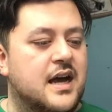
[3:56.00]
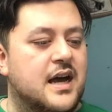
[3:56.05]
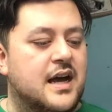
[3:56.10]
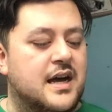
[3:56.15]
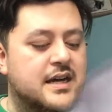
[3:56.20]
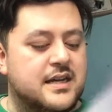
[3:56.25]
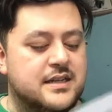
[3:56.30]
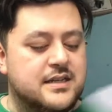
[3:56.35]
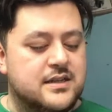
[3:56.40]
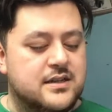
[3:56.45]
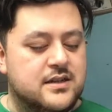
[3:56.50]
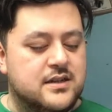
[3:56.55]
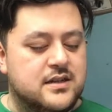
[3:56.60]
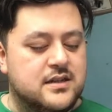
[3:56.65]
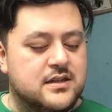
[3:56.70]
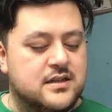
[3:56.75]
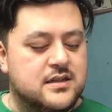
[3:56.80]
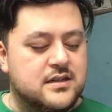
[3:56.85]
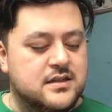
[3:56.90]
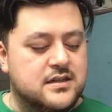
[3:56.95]
And
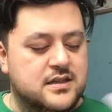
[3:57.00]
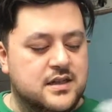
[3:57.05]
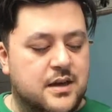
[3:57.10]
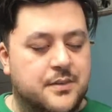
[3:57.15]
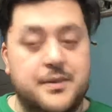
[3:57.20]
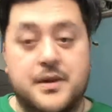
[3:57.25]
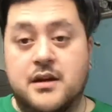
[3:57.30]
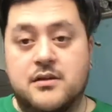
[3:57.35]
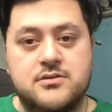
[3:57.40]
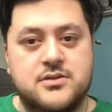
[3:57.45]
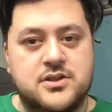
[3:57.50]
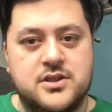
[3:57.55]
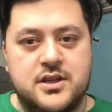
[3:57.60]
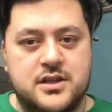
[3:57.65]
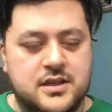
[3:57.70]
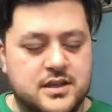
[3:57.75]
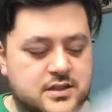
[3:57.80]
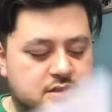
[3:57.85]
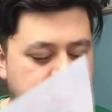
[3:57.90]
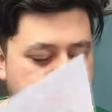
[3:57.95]
yeah, I mean, I'll show
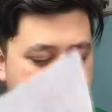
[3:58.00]
you this